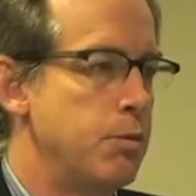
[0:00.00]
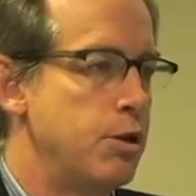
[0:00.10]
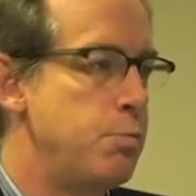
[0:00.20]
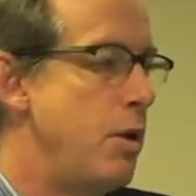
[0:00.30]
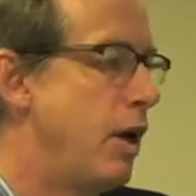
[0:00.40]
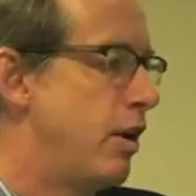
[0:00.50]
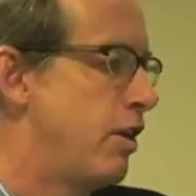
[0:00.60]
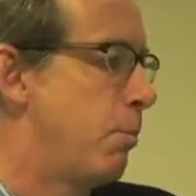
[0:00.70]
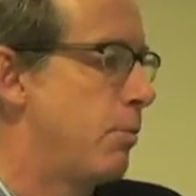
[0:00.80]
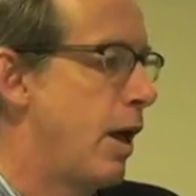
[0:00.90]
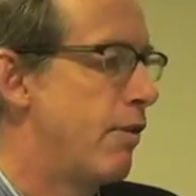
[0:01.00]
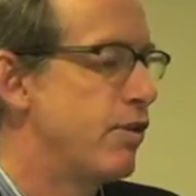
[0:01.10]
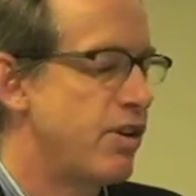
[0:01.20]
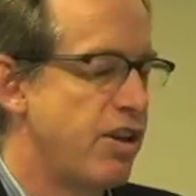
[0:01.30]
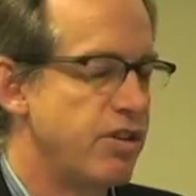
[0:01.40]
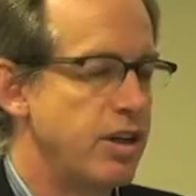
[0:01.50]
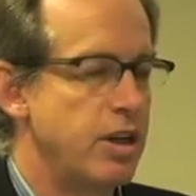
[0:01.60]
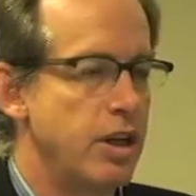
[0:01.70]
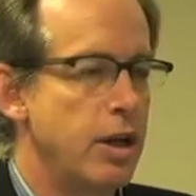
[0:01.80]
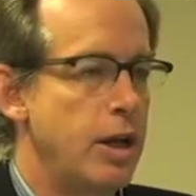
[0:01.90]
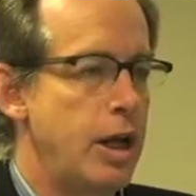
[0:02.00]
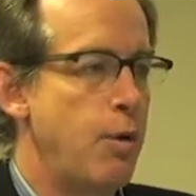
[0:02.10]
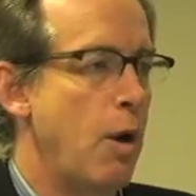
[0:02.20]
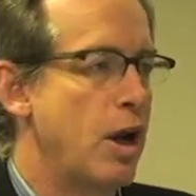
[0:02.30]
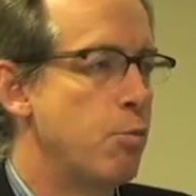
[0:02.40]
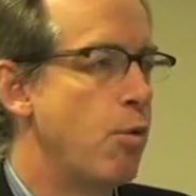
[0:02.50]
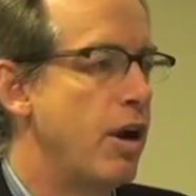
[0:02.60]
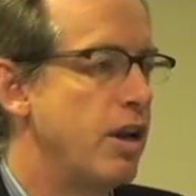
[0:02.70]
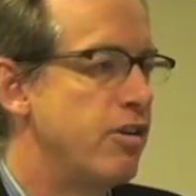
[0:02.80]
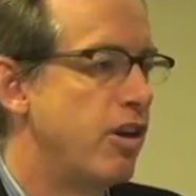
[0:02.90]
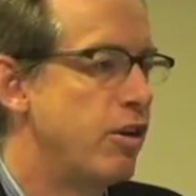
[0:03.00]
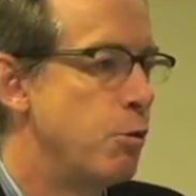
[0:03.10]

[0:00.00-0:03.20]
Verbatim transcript: speak except out of necessity, he wound up writing 60